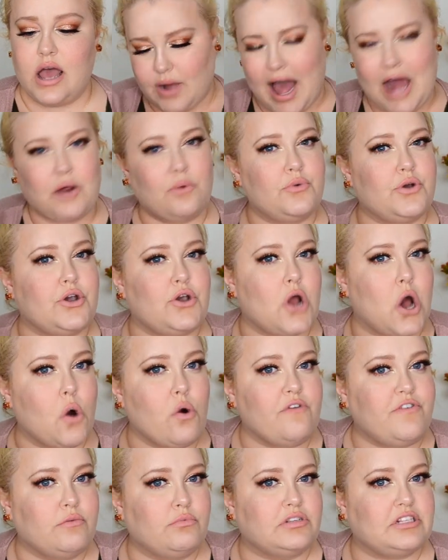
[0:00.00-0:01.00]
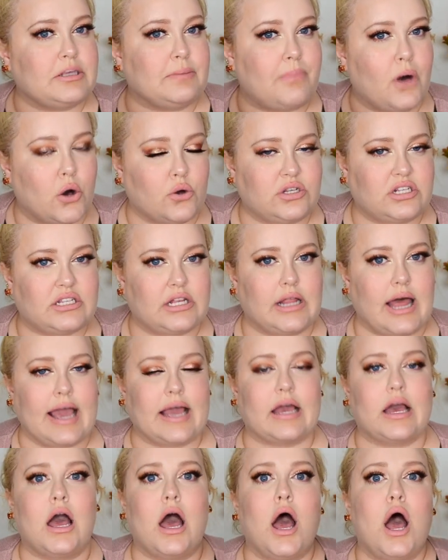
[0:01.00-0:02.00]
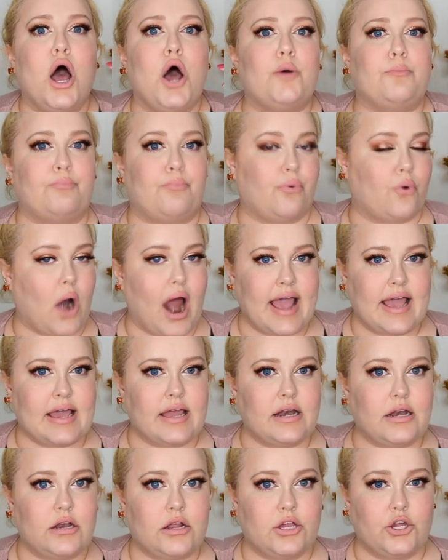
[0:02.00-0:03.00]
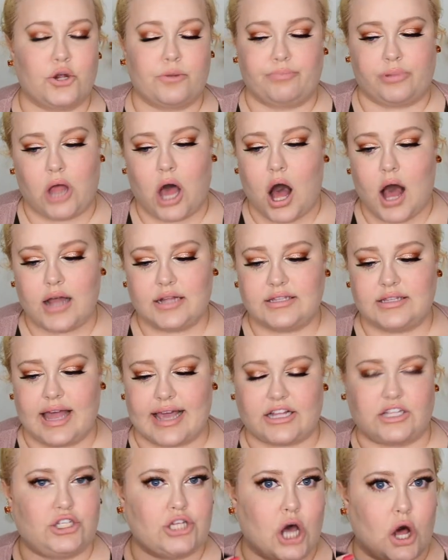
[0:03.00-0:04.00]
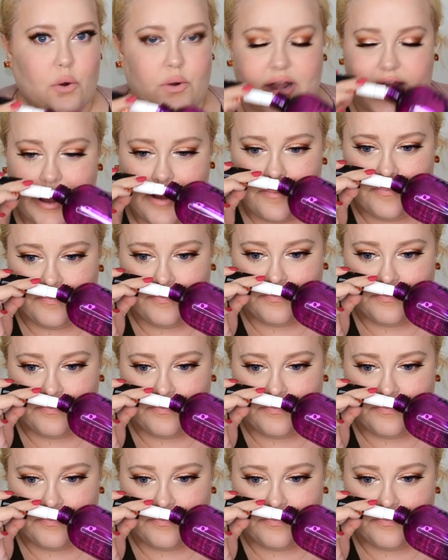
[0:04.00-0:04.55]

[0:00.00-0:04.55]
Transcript: I don't know if it was supposed to like brighten your blonde, like tone it.